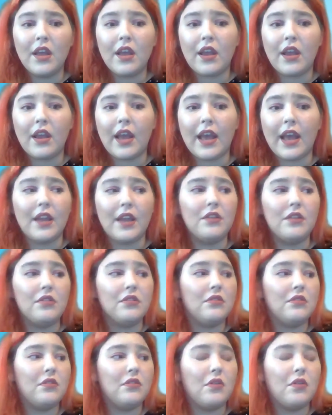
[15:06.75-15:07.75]
And
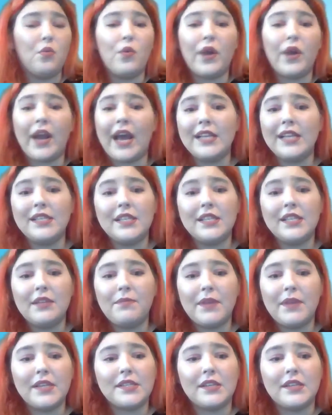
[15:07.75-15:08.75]
what I did,
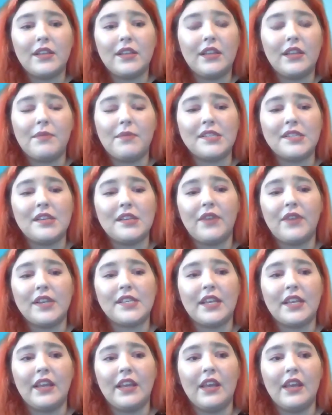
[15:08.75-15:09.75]
basically, the best advice I
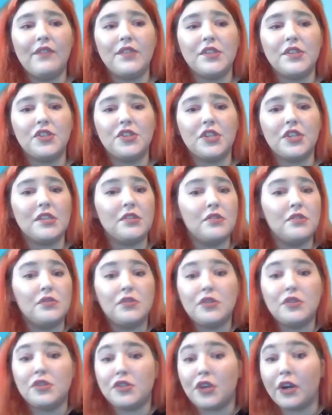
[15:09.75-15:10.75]
can give is just
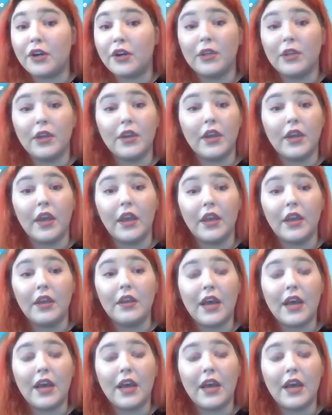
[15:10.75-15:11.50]
start looking.